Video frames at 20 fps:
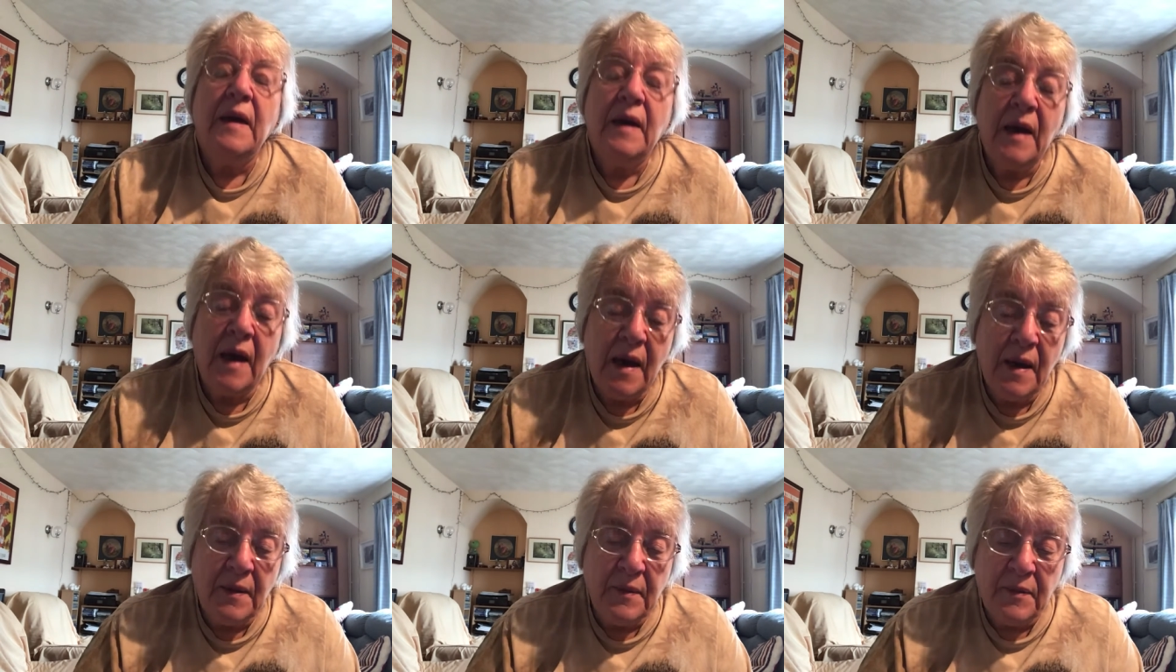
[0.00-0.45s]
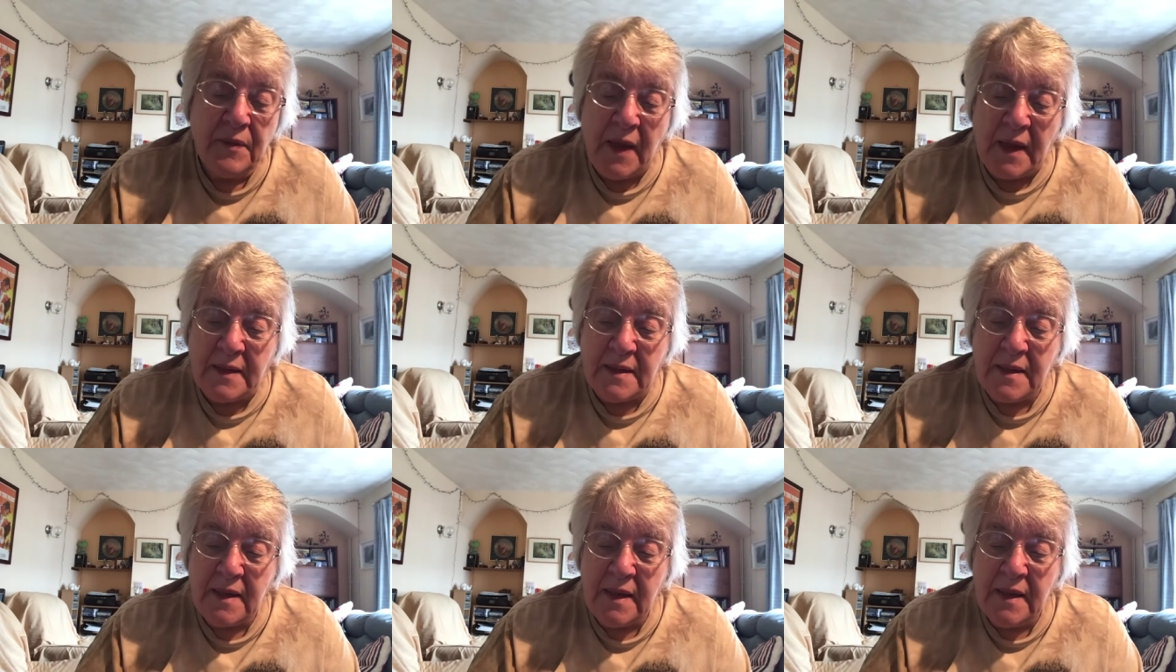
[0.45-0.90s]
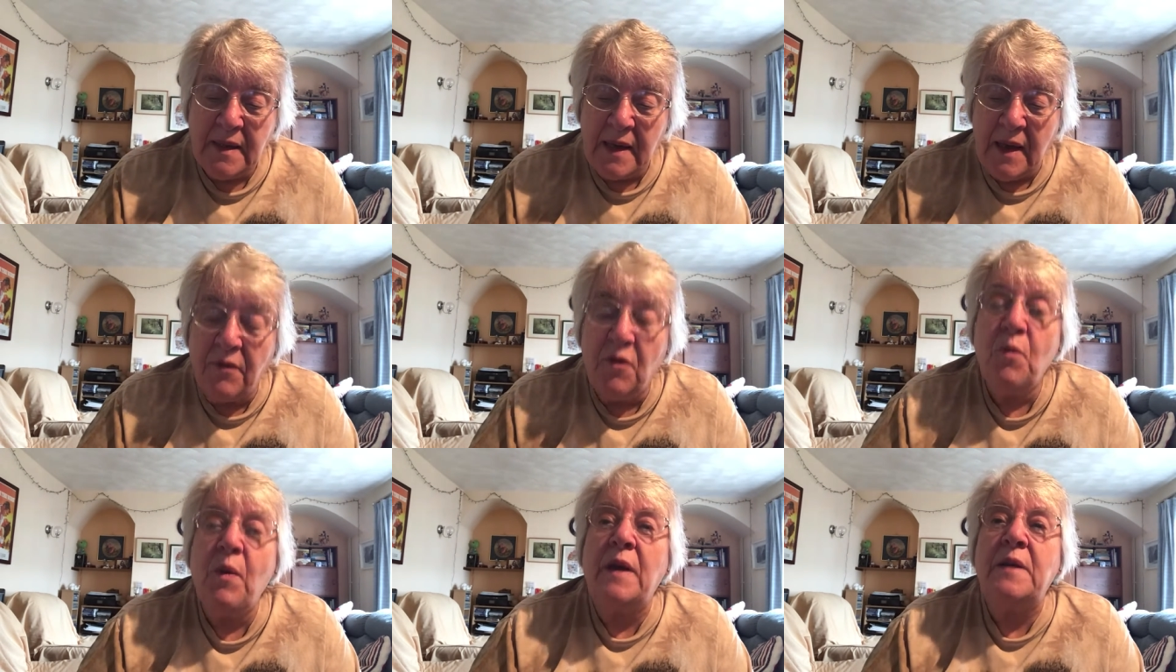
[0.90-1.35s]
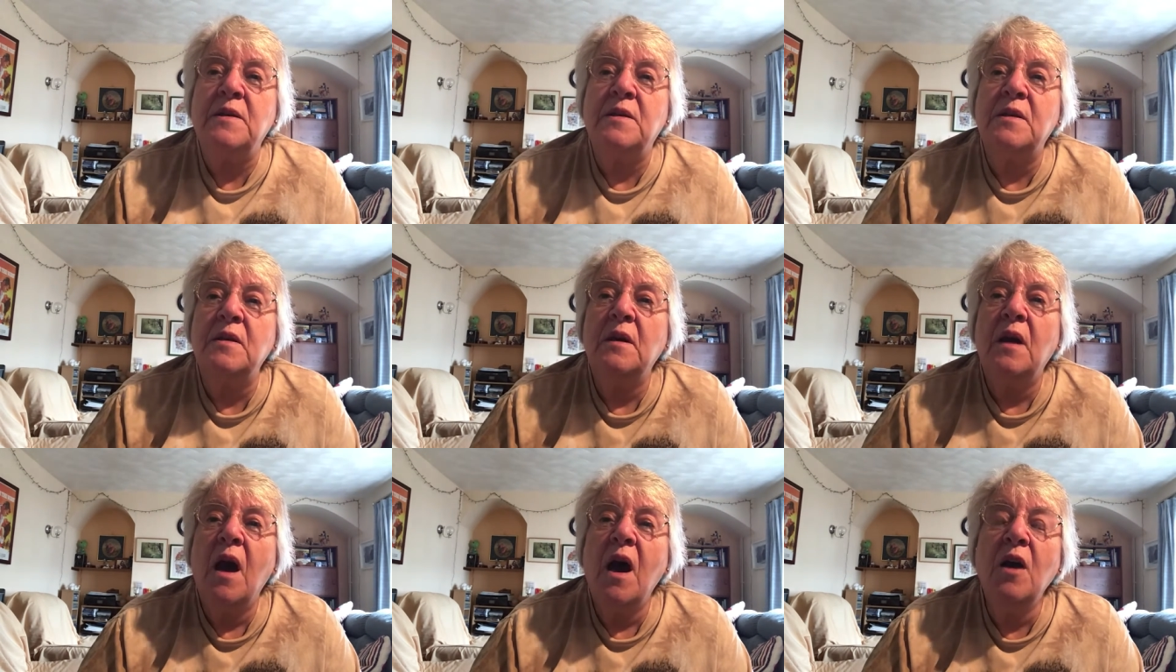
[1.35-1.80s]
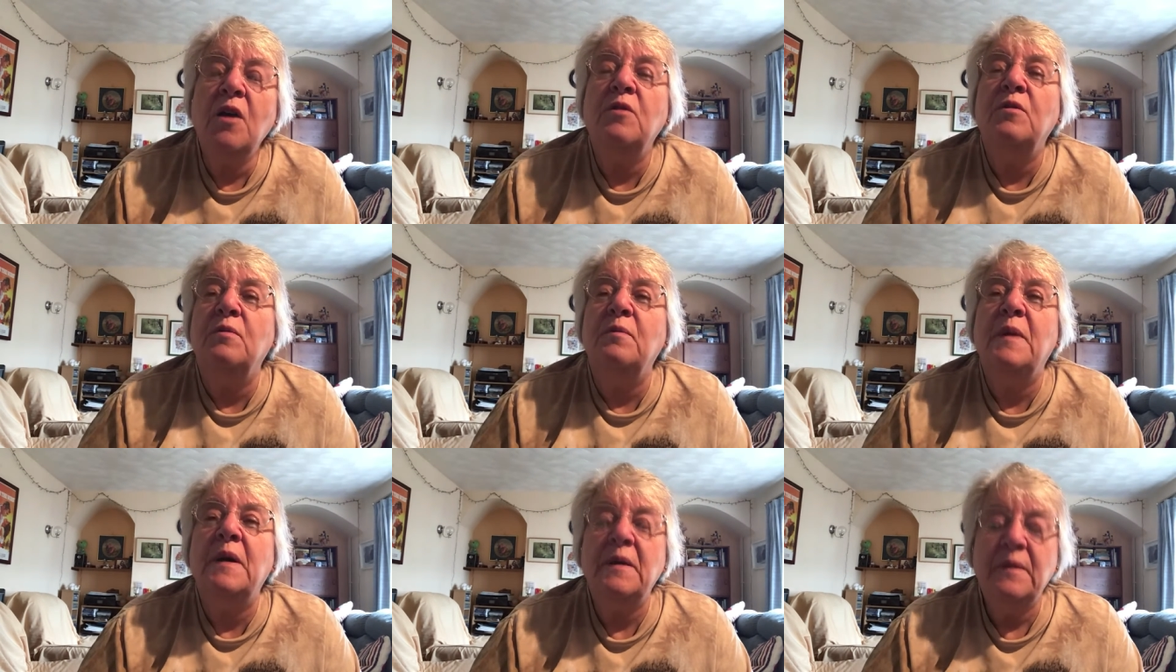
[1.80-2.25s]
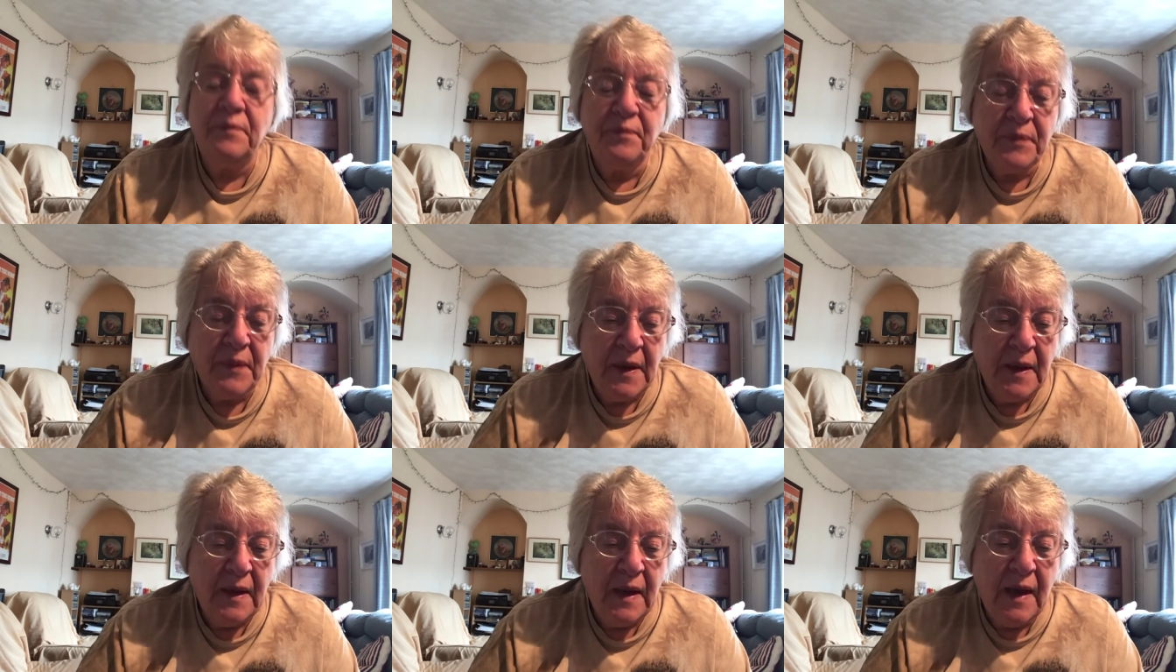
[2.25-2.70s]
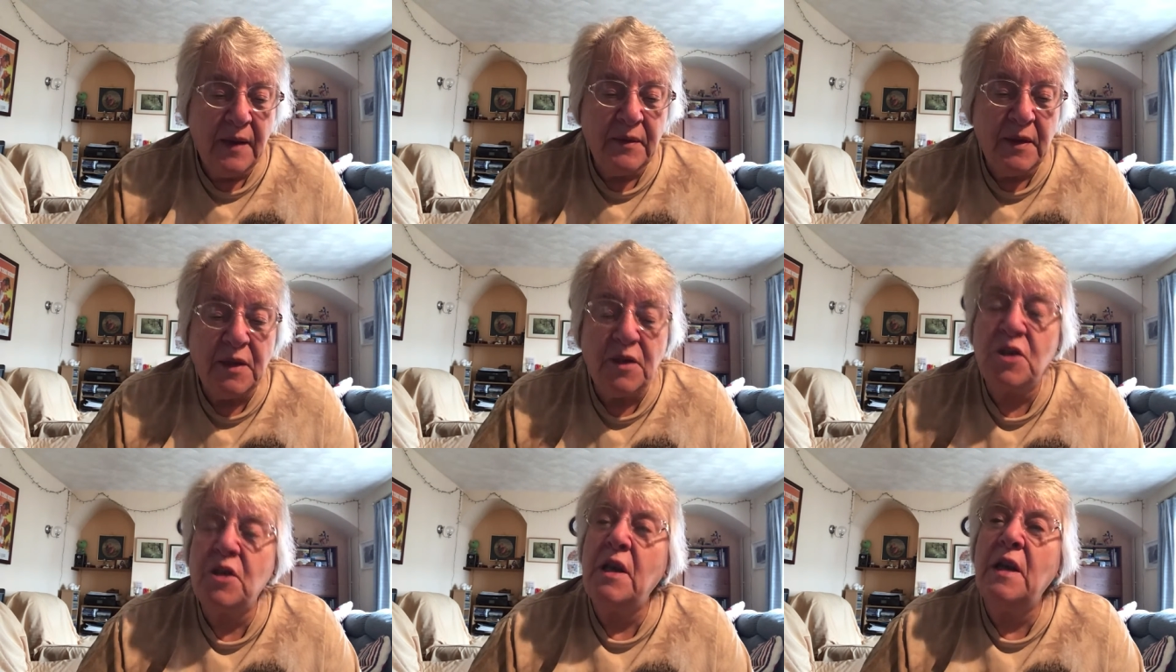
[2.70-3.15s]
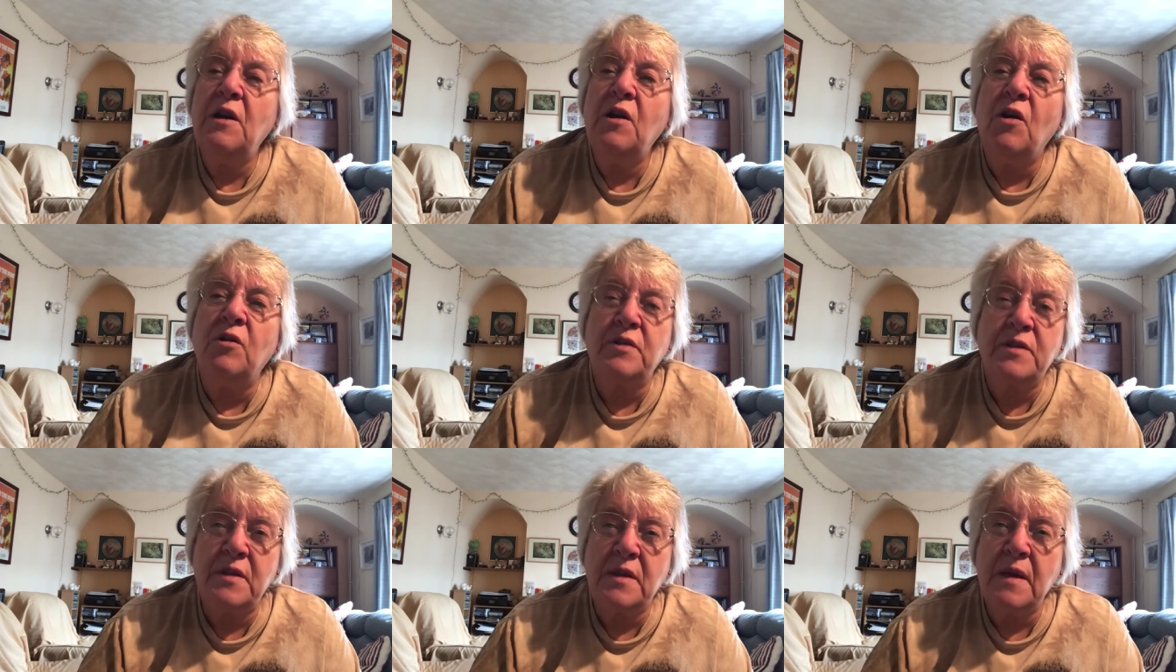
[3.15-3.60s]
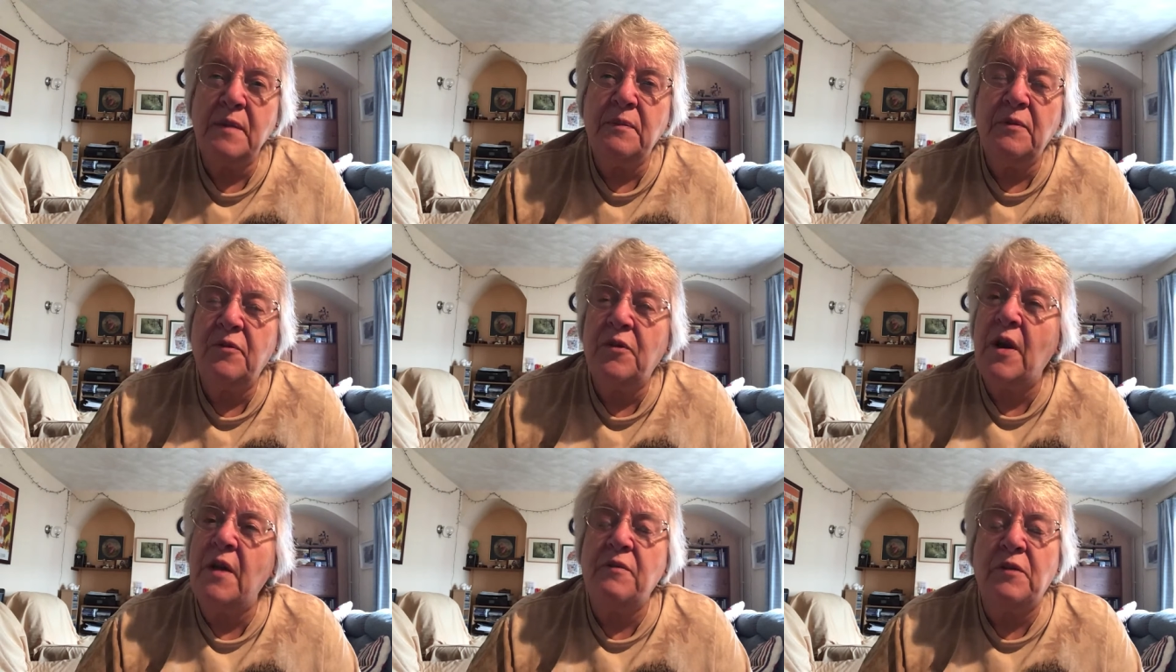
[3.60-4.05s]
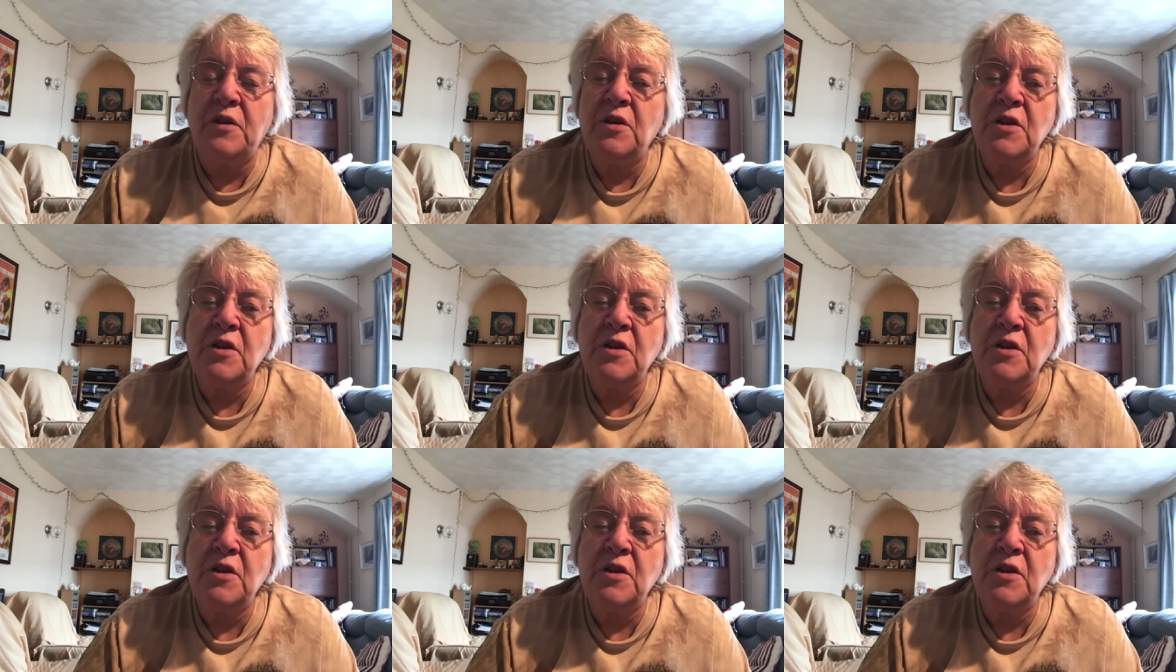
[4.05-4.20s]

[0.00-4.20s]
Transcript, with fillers: uh, that he never went home and that she lost him forever.